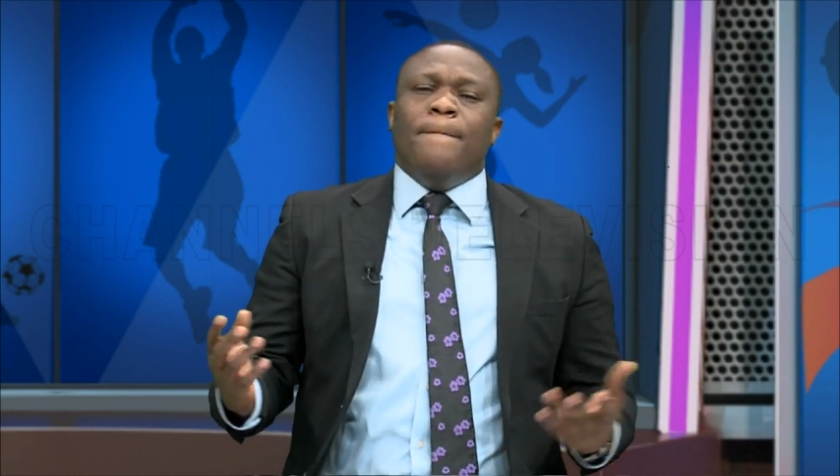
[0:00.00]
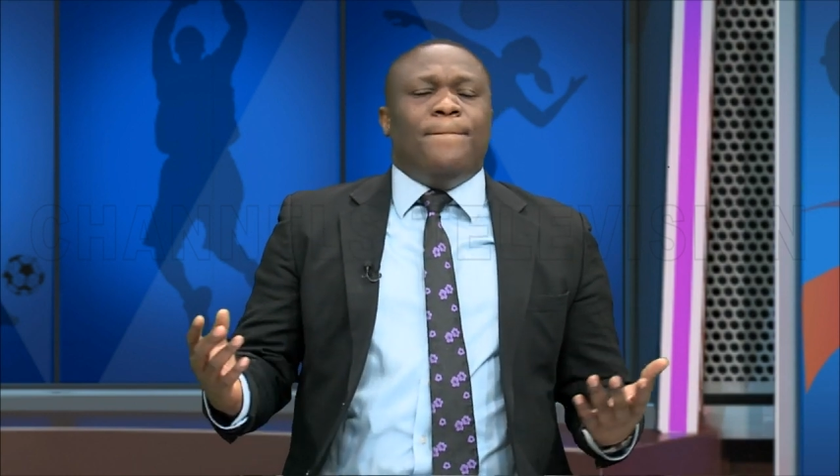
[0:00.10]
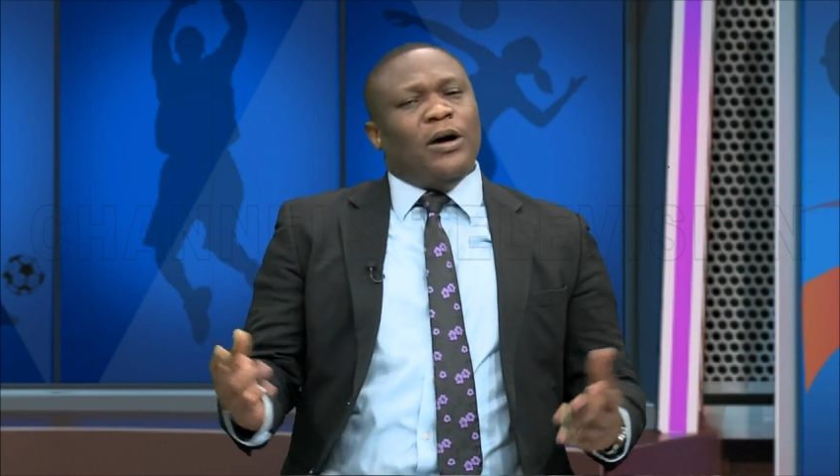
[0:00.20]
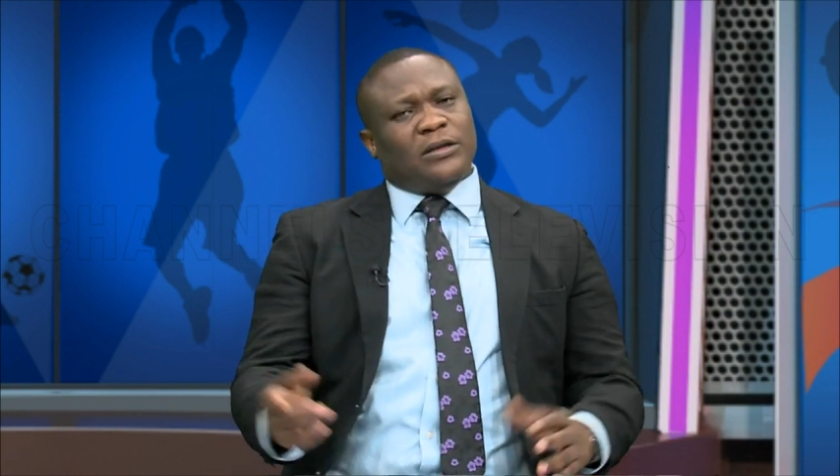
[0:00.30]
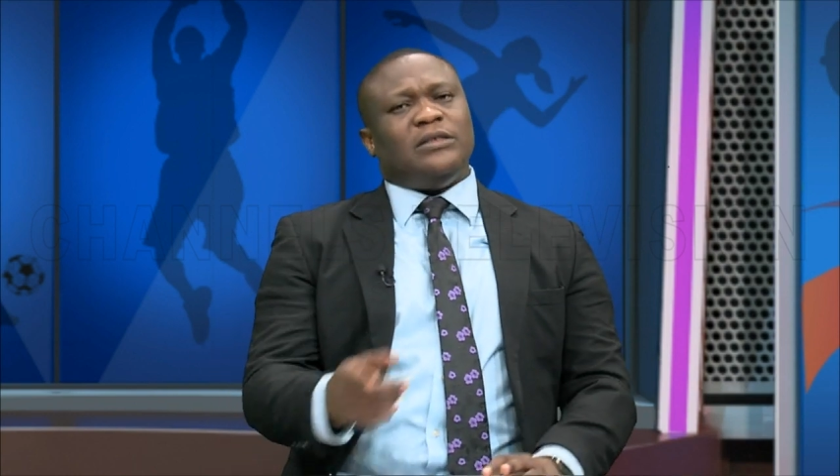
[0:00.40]

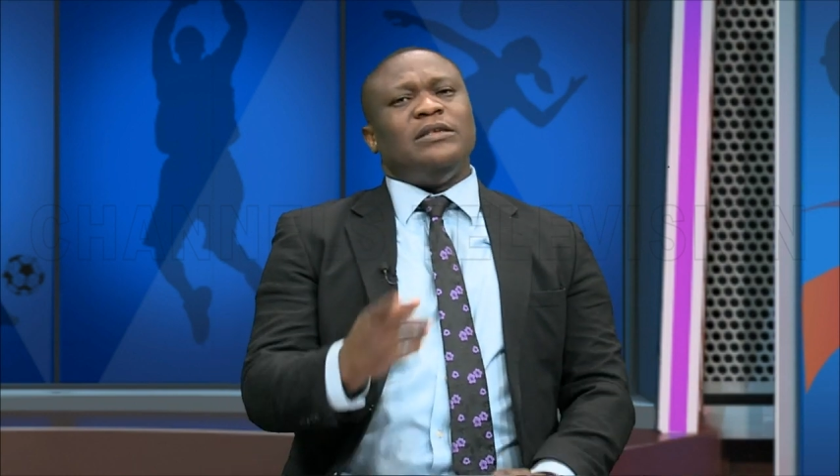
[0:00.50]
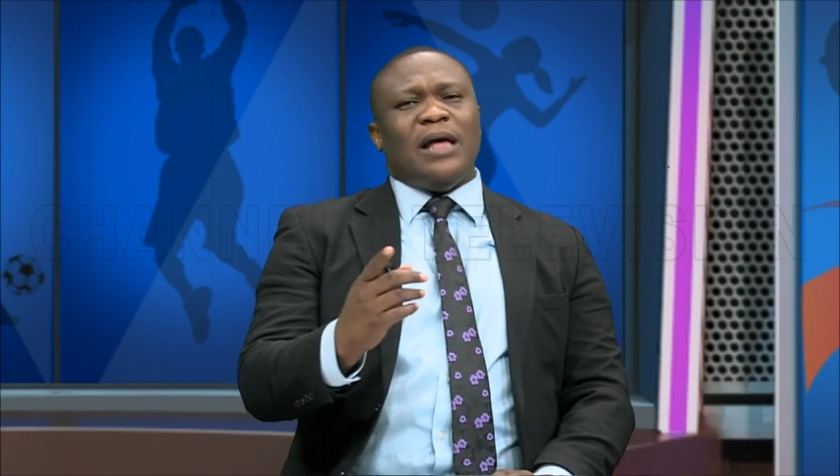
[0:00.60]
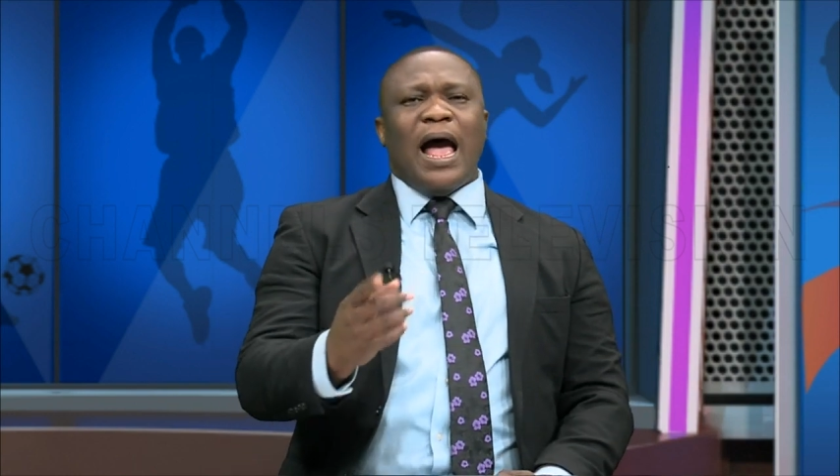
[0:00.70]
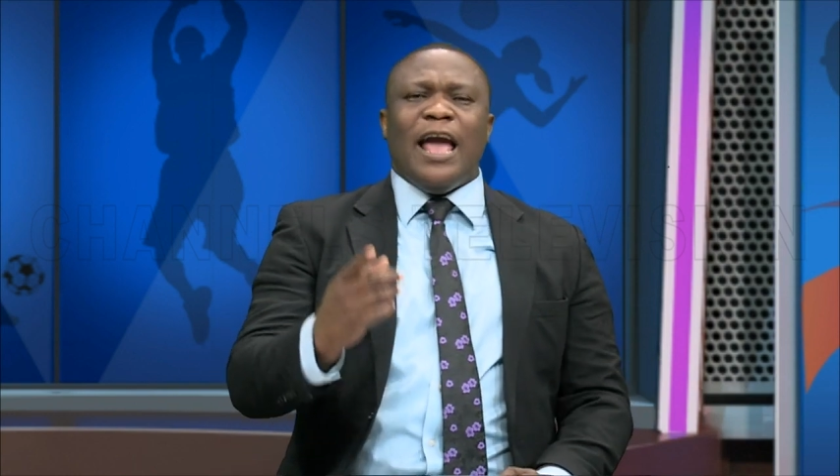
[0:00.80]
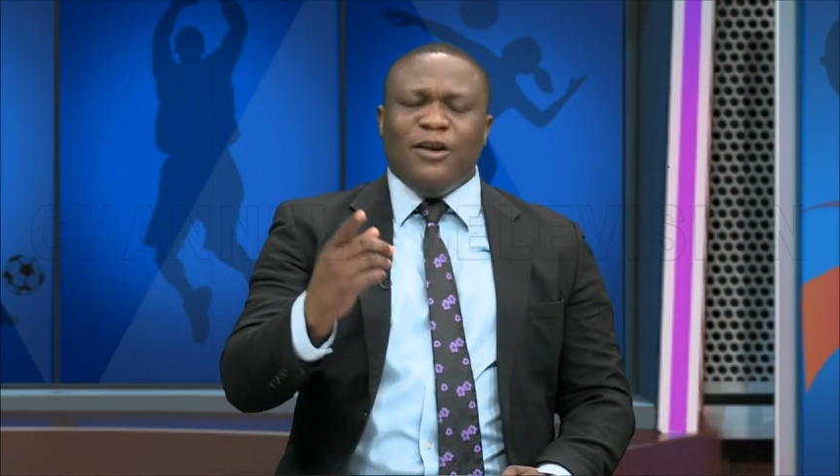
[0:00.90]
But
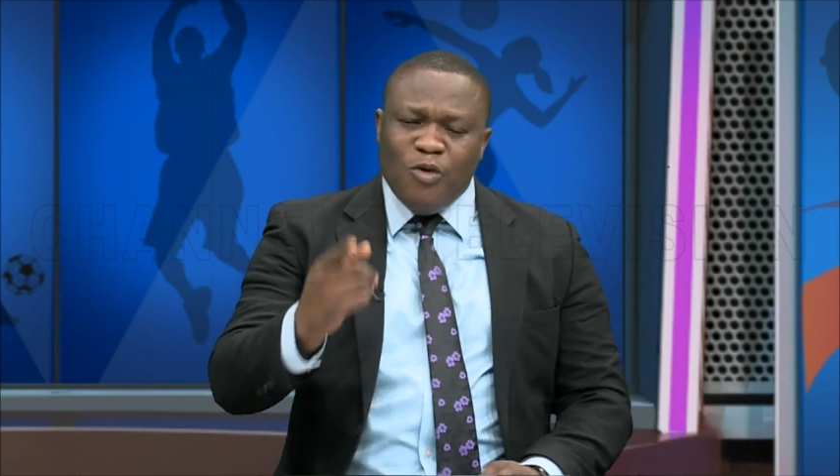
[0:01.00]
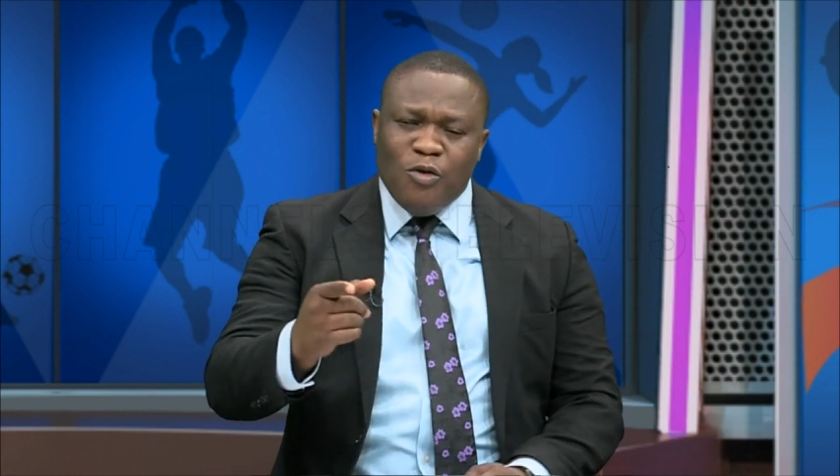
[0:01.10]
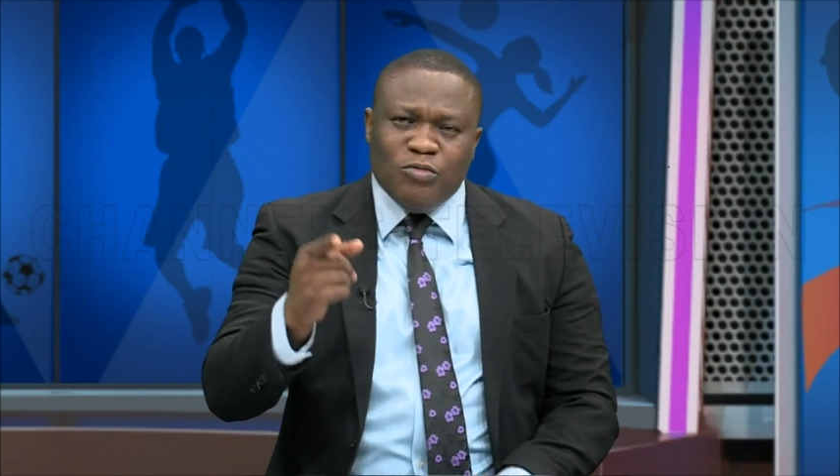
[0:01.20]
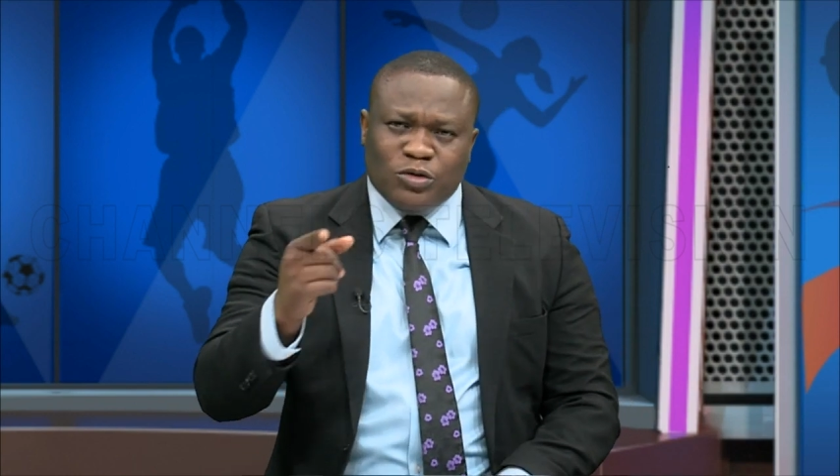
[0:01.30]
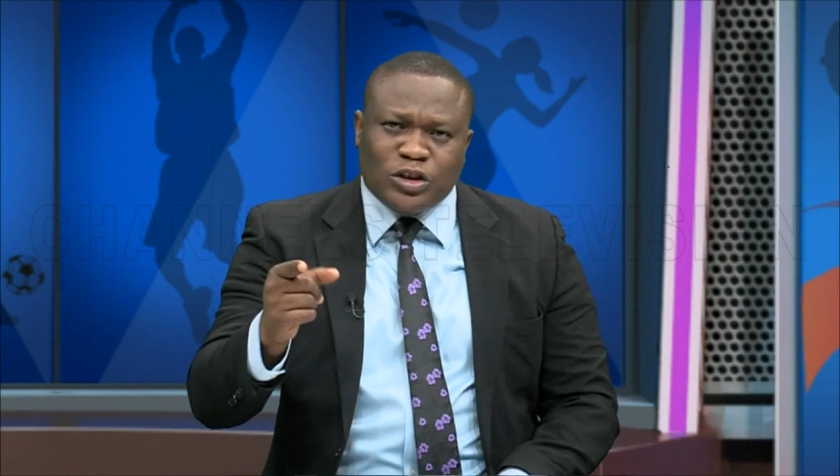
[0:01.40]
I
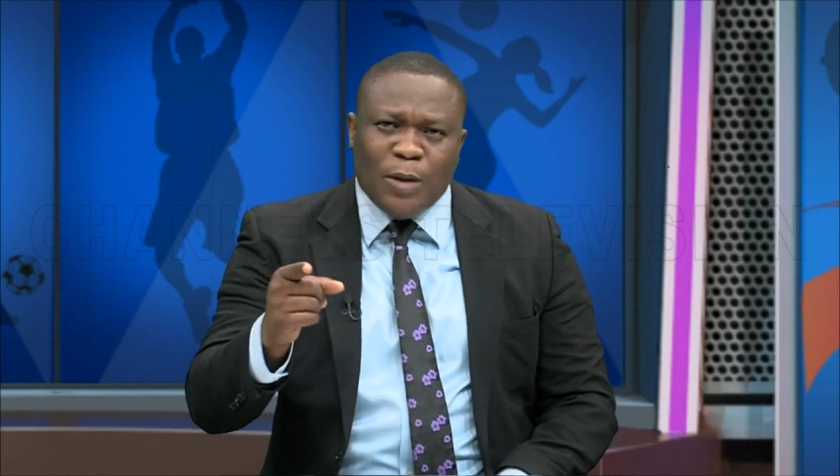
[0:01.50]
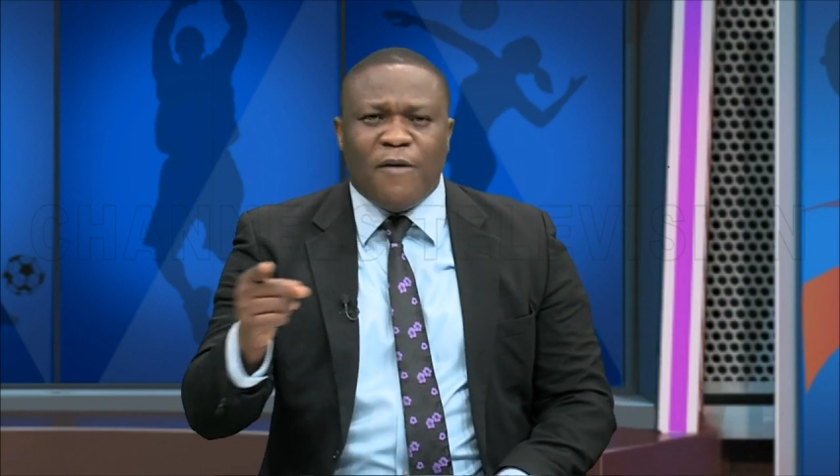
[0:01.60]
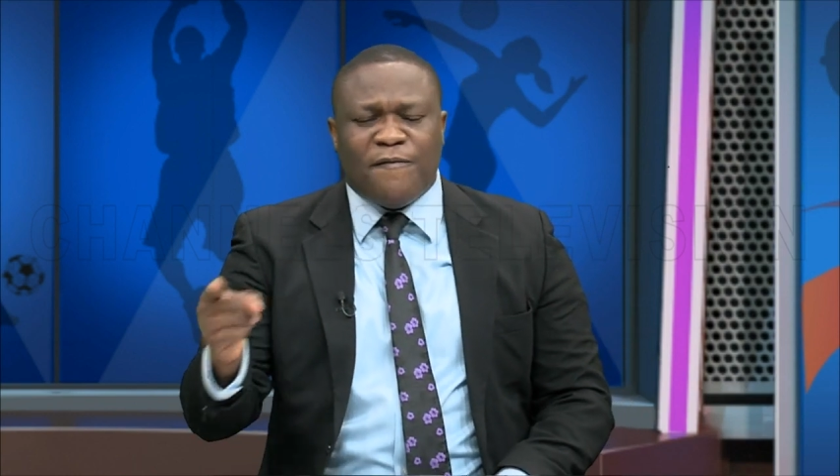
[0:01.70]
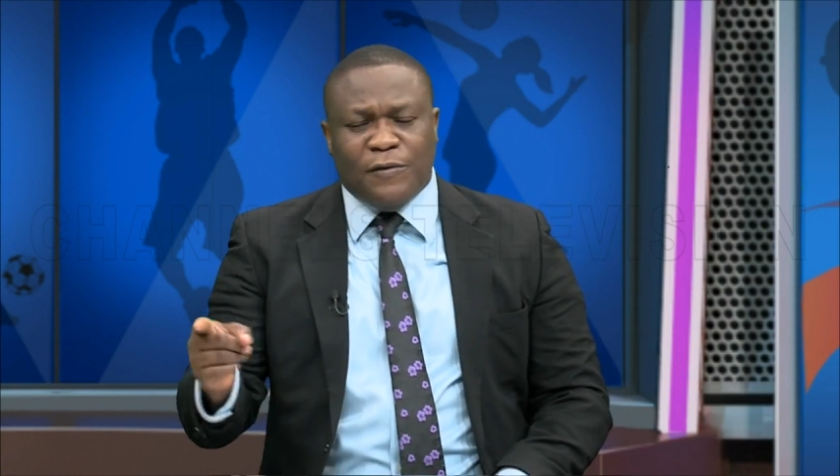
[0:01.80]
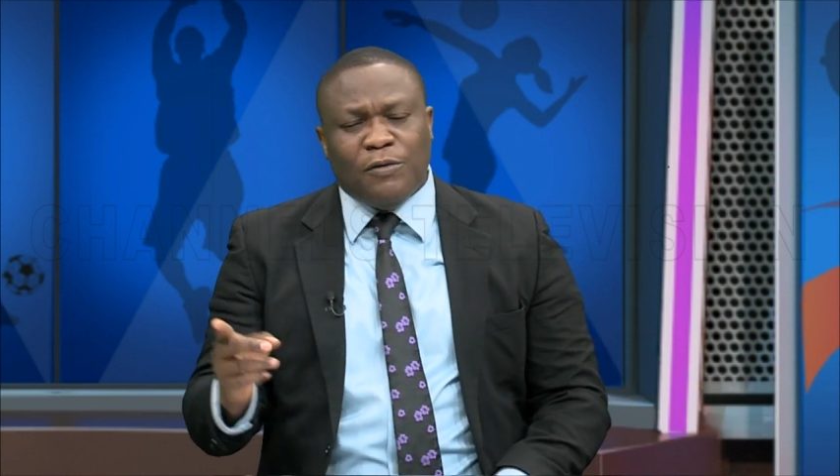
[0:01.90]
know some of